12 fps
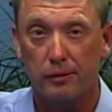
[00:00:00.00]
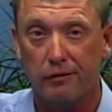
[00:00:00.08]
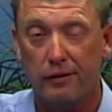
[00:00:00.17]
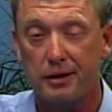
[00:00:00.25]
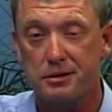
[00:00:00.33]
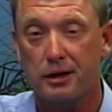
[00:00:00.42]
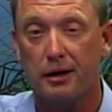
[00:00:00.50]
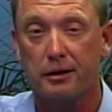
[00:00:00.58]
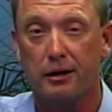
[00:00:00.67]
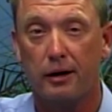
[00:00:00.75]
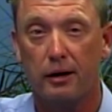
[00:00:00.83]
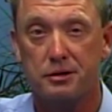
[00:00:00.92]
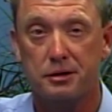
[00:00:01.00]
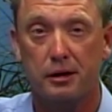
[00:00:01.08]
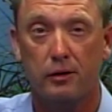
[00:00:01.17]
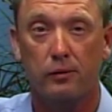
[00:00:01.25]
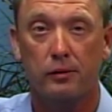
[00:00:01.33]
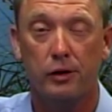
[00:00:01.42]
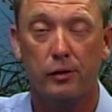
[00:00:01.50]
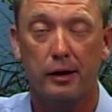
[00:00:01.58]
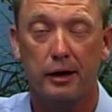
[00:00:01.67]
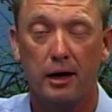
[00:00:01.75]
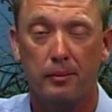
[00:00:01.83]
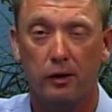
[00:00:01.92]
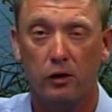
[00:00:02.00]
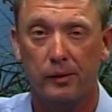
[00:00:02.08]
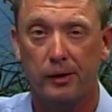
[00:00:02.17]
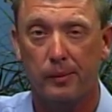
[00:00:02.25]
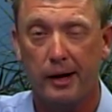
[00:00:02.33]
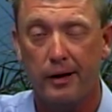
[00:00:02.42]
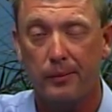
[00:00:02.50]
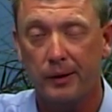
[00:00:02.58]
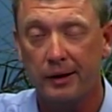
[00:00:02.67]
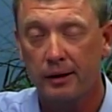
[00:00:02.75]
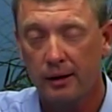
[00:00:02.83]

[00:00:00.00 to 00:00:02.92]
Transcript: my face out there and let you know who I am, a little bit about me.